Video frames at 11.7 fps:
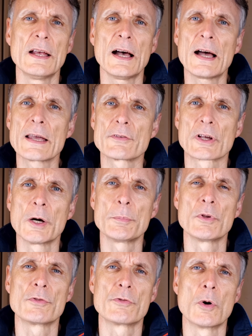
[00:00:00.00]
I have a
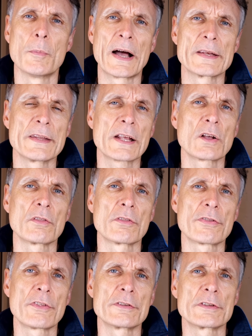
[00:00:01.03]
couple for my Nikon
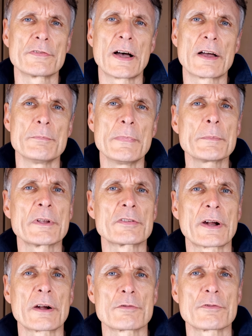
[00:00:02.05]
35mm
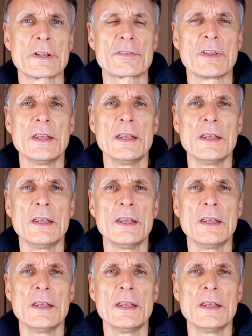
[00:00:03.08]
outfit.